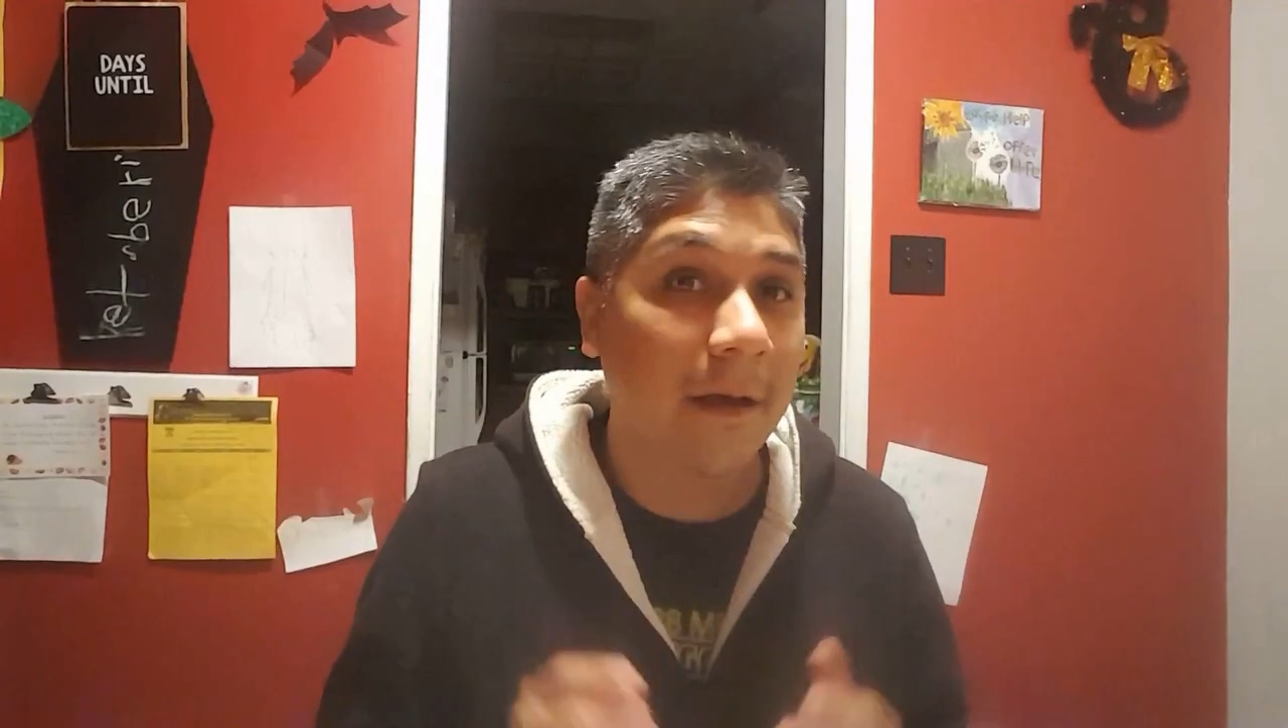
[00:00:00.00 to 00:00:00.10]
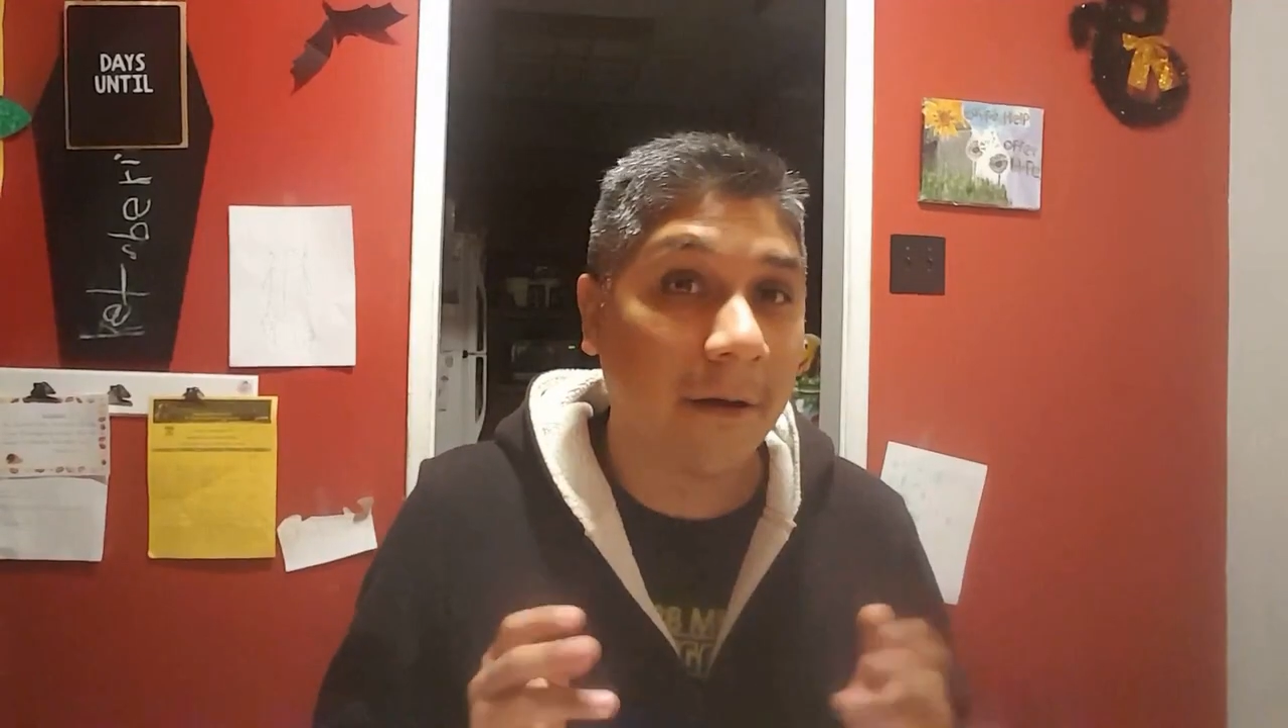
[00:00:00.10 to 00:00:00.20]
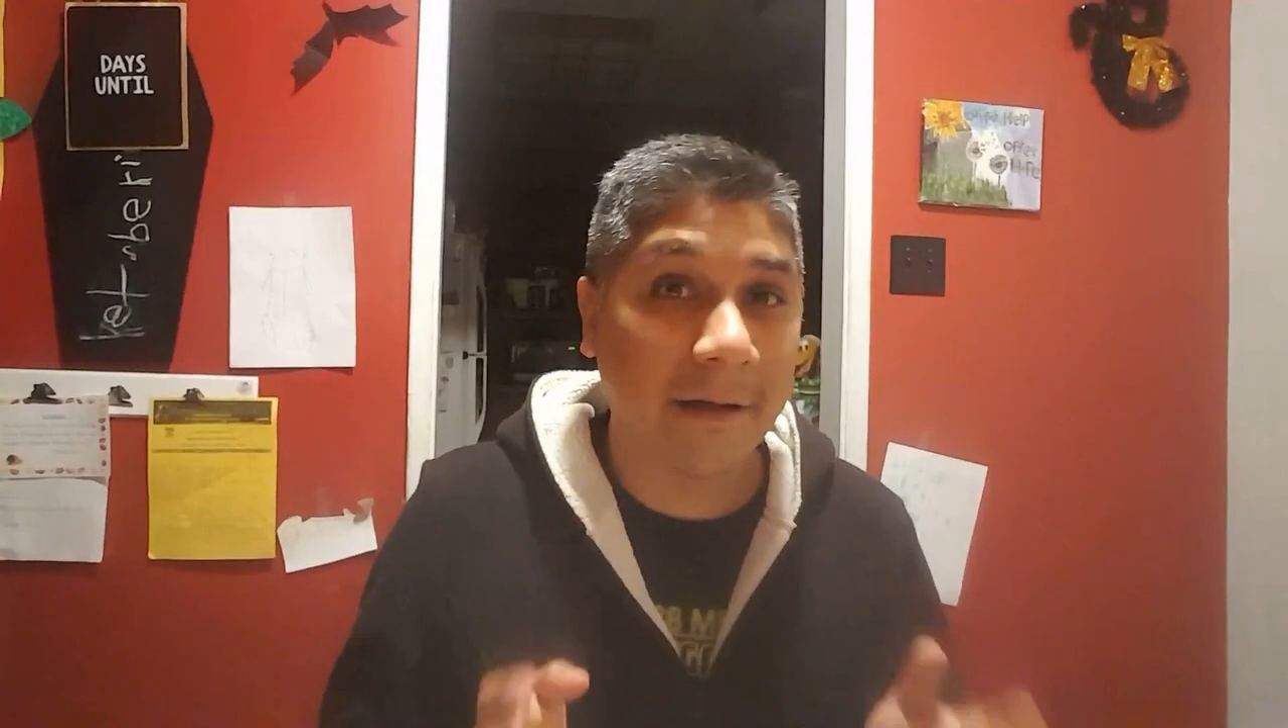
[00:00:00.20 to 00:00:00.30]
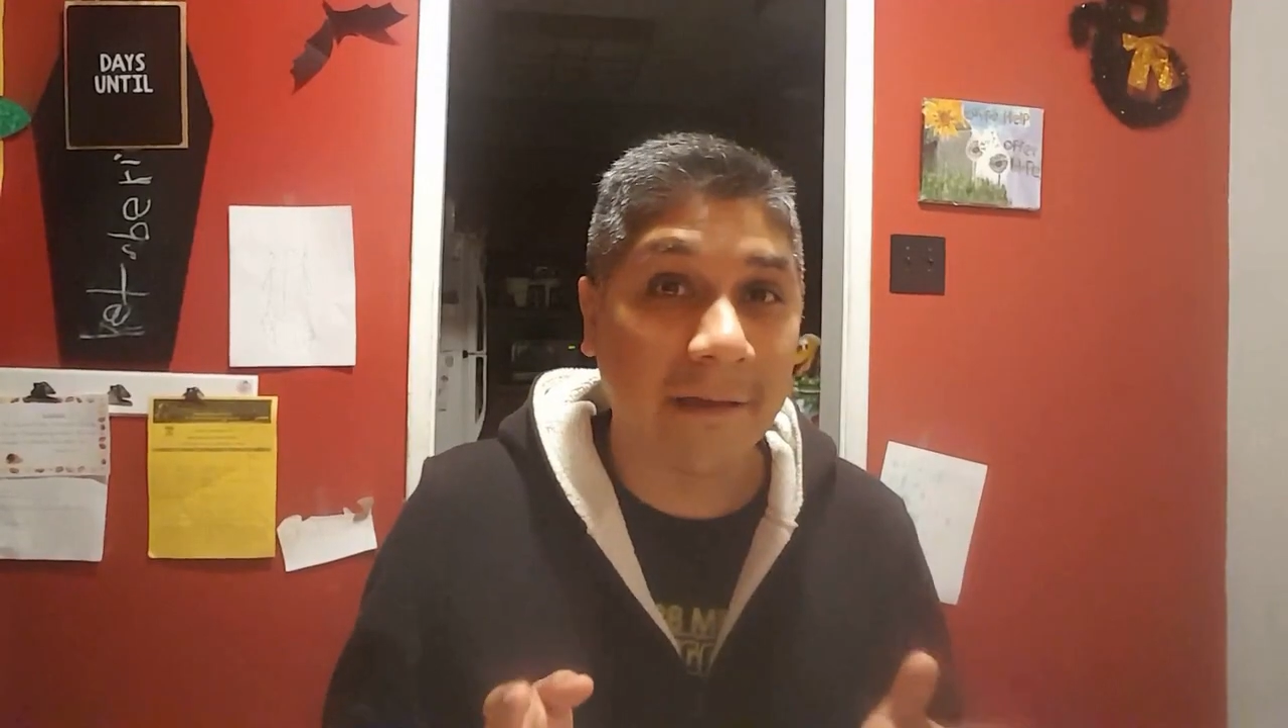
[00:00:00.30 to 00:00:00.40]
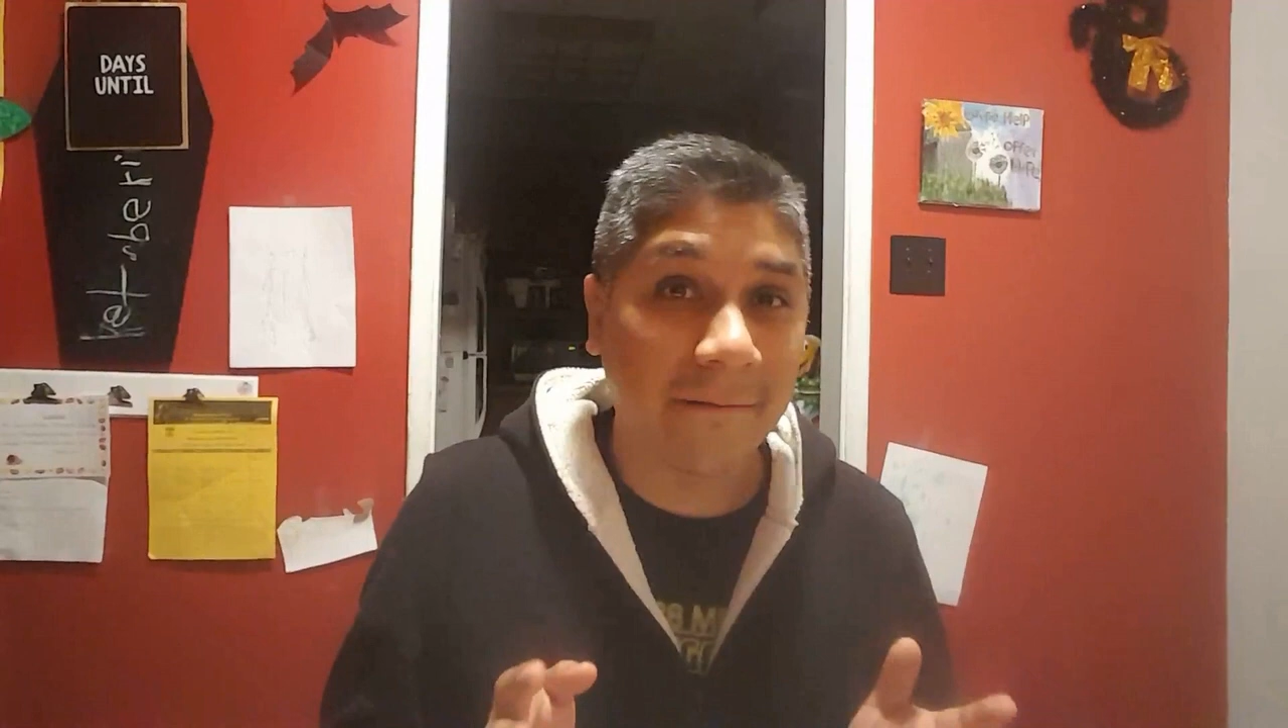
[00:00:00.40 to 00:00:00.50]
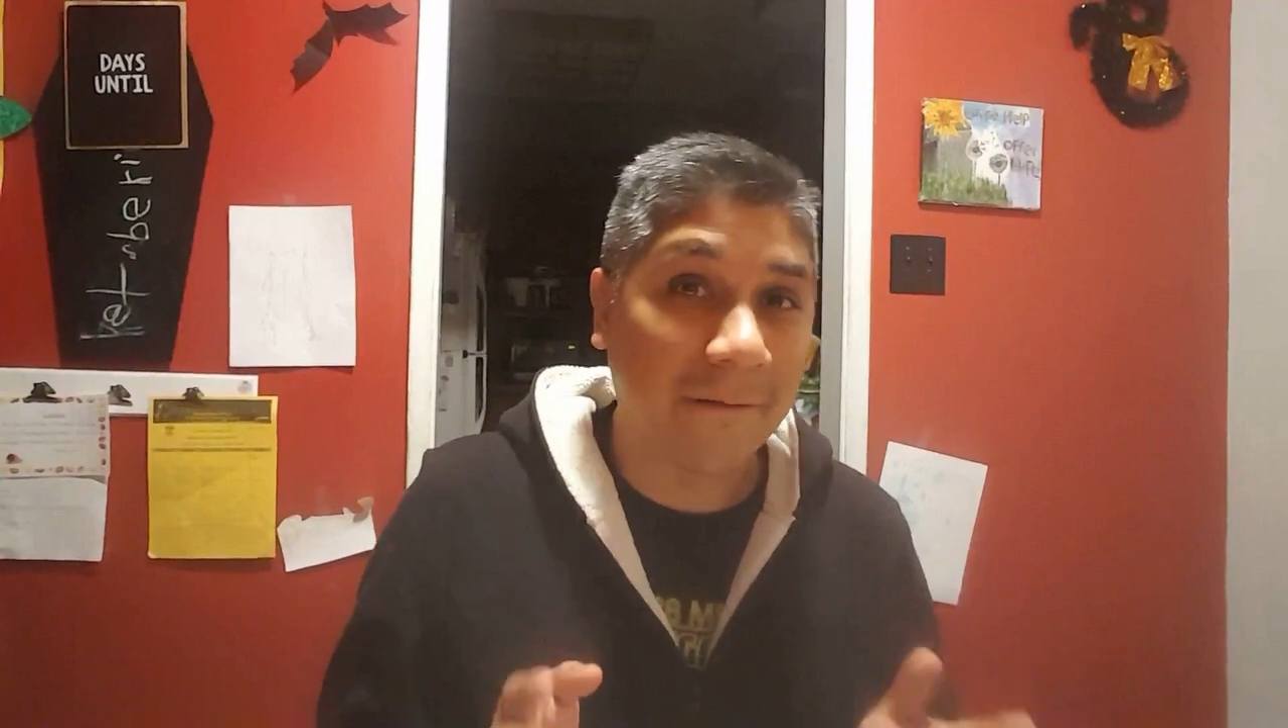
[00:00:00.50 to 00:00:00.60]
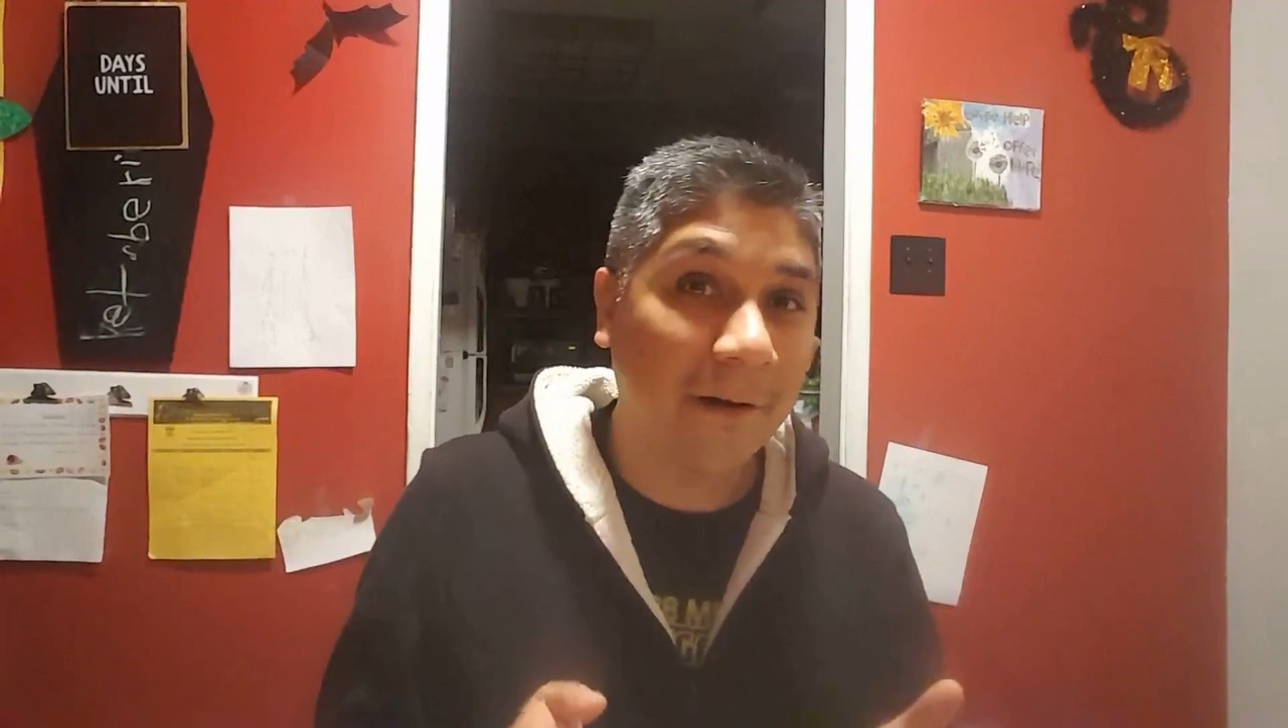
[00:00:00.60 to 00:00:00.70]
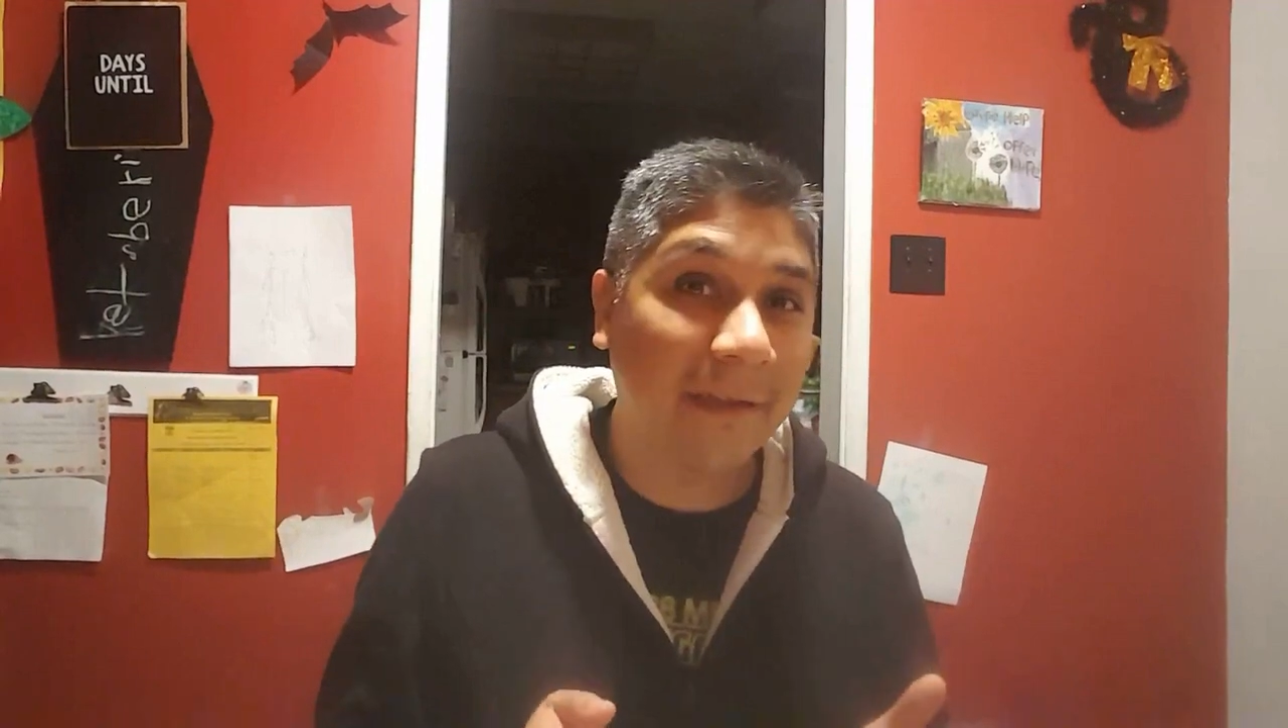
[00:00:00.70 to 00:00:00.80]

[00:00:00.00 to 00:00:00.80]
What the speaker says: Okay, so the first